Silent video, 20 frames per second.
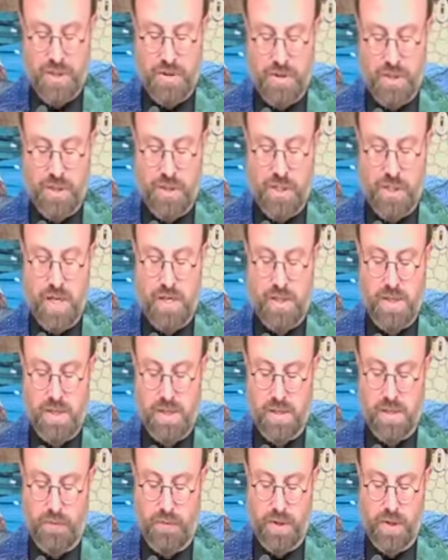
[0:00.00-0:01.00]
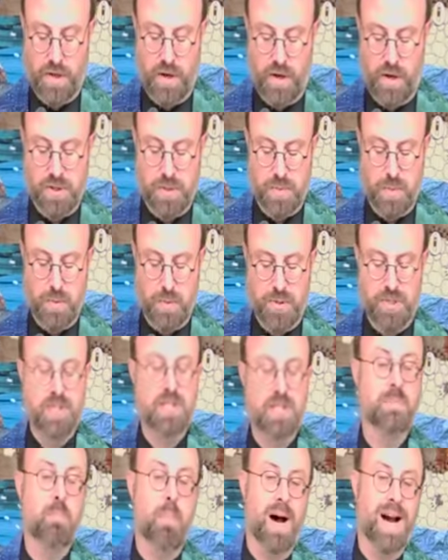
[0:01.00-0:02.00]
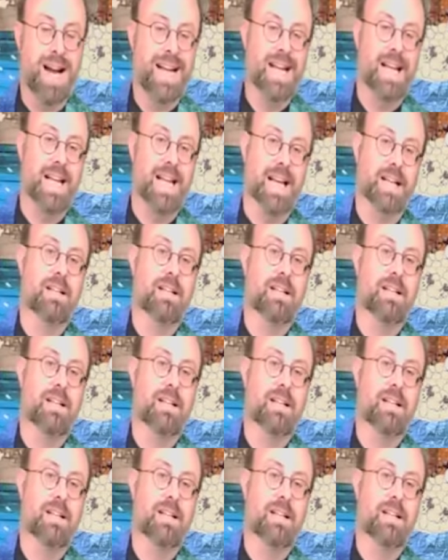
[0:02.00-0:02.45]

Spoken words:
the Jesus of the gospel smiling,